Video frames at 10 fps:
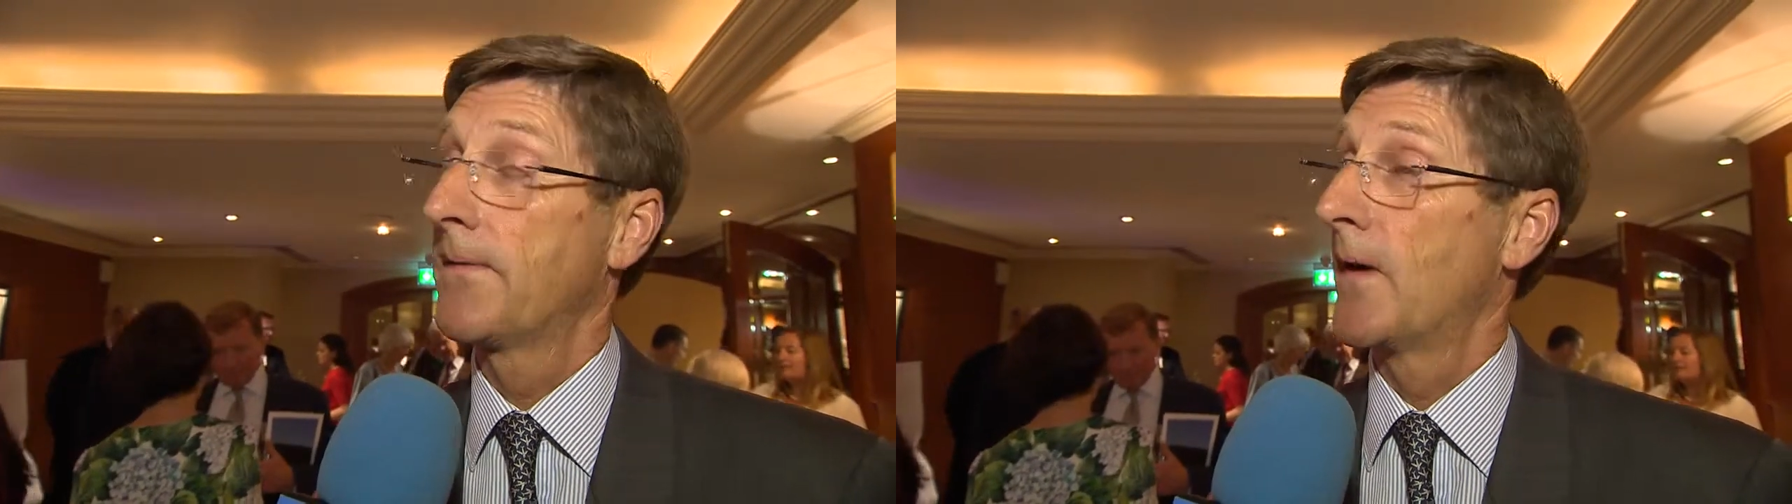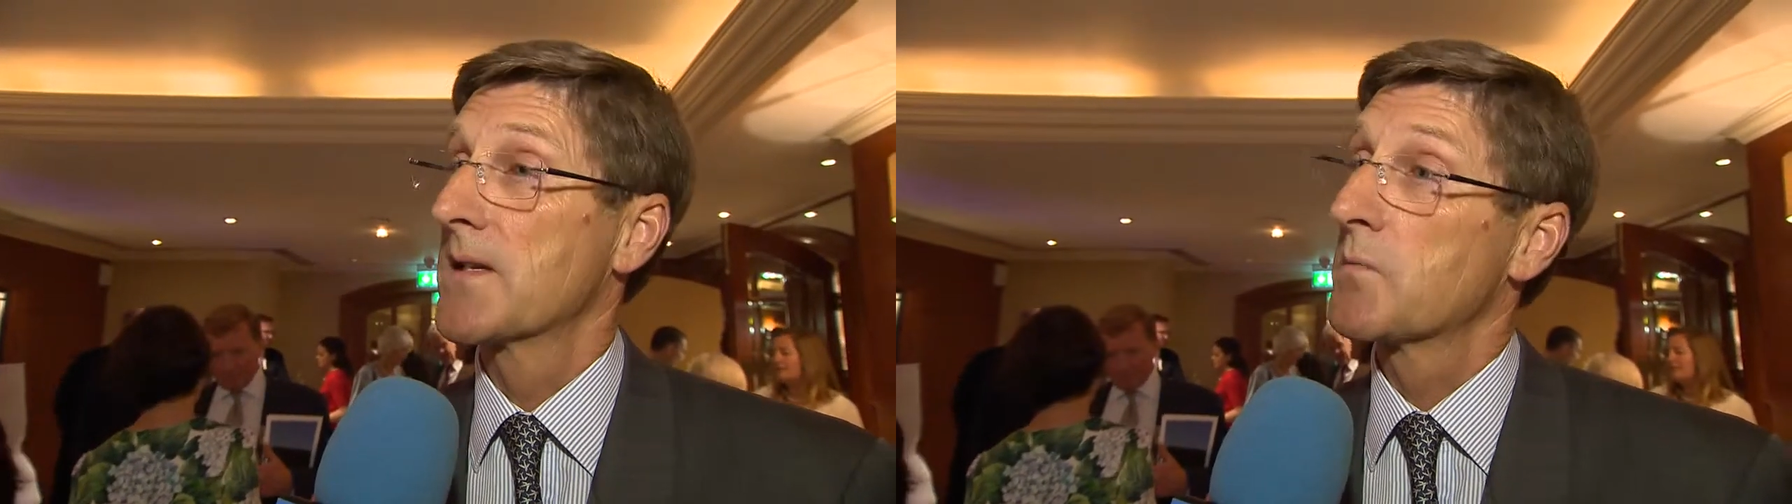
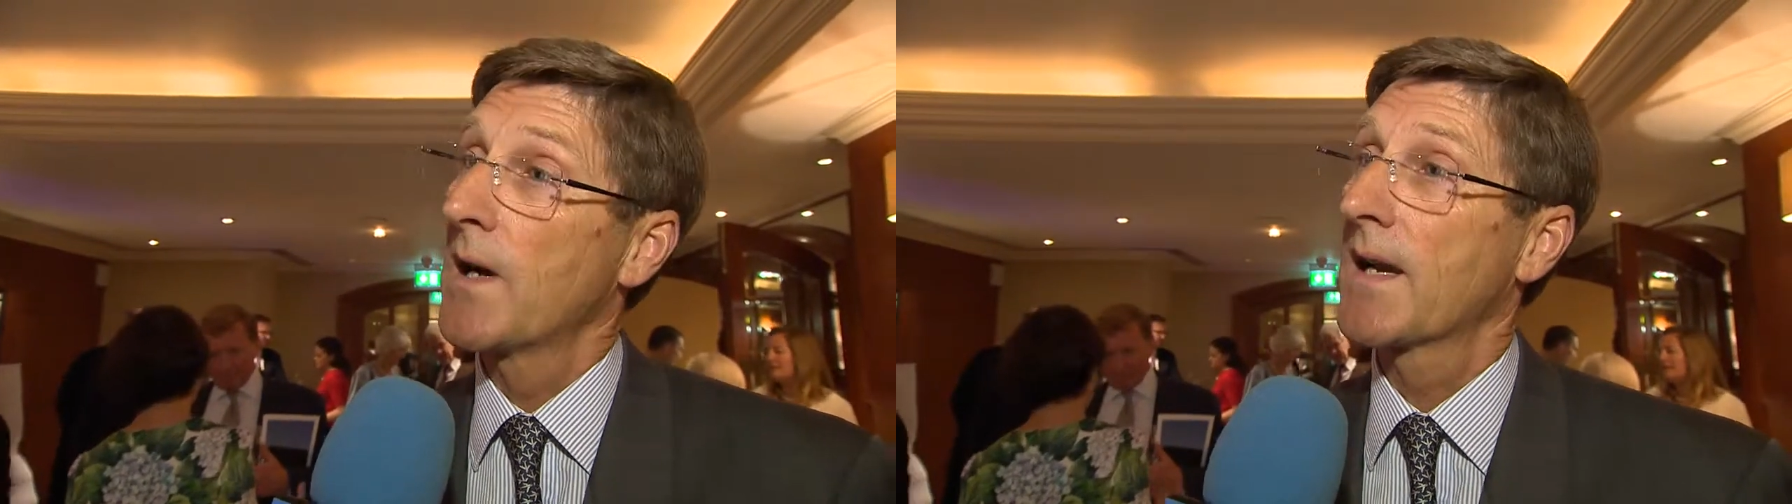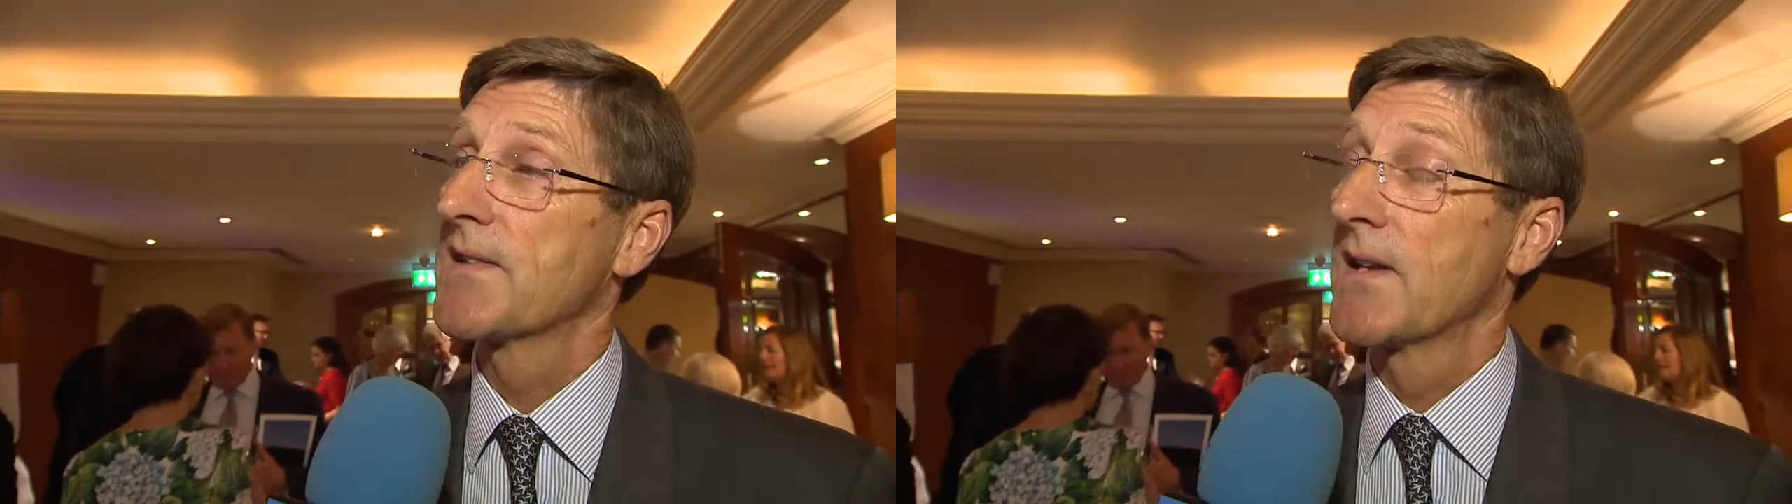as far as
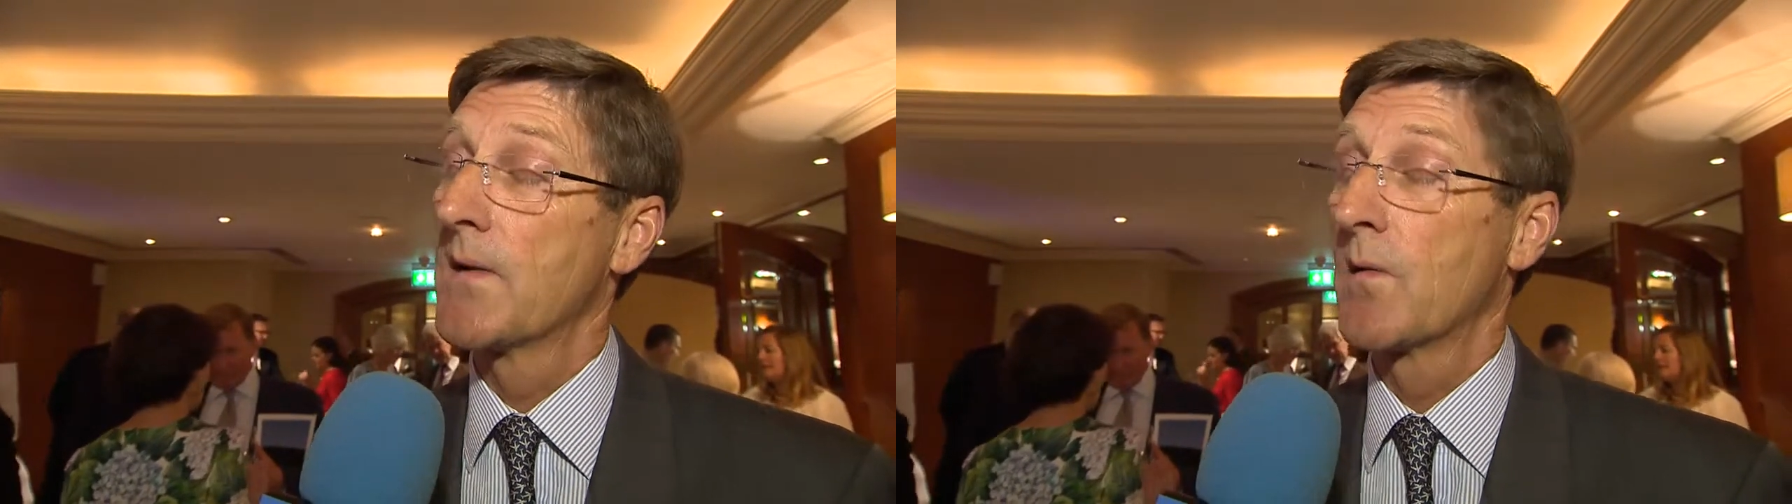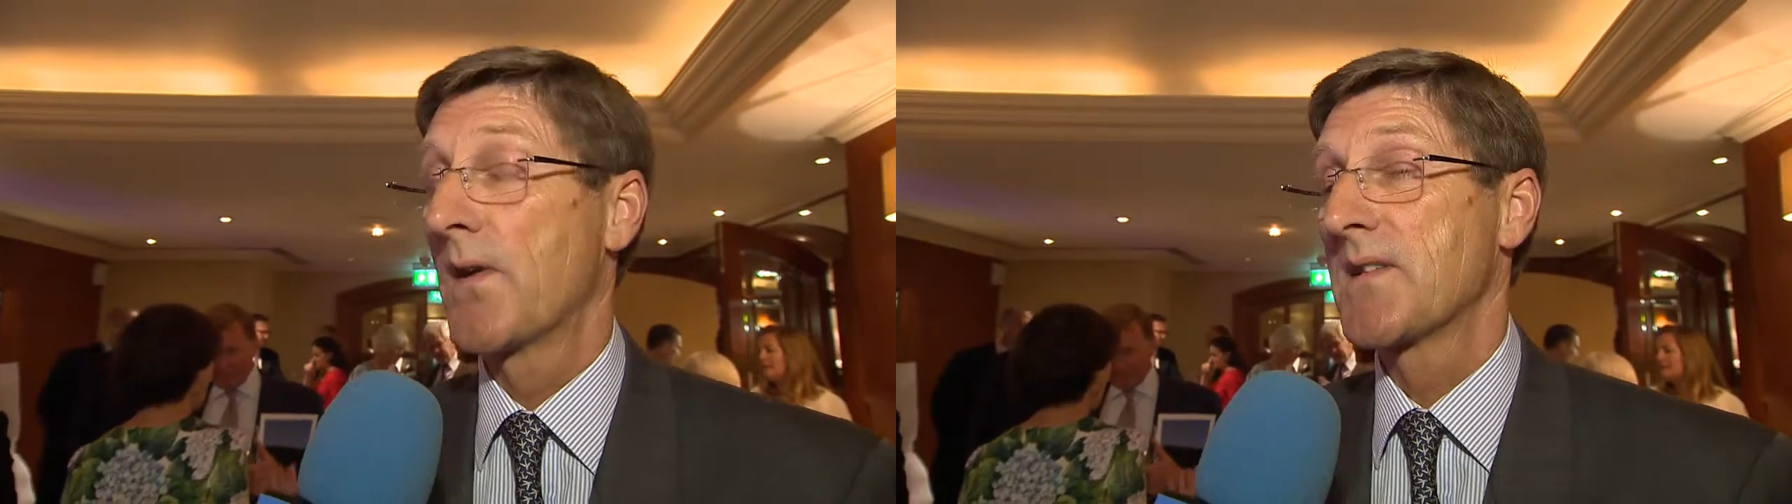we're
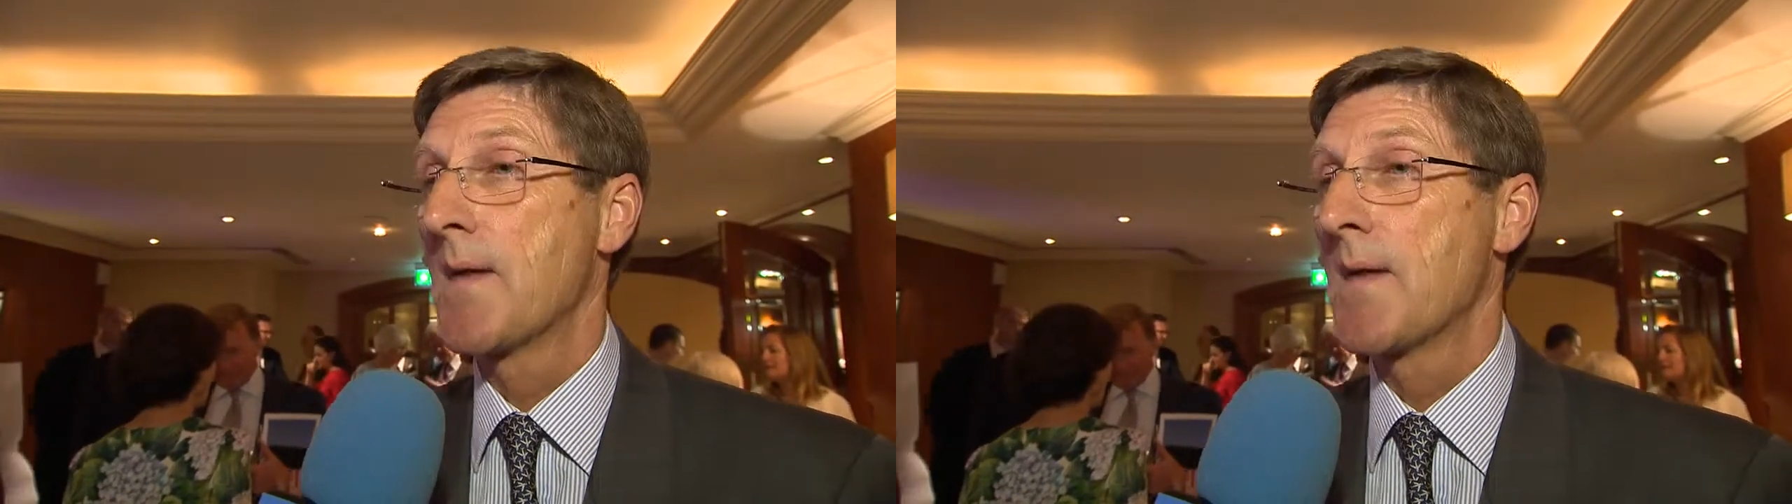concerned, or as far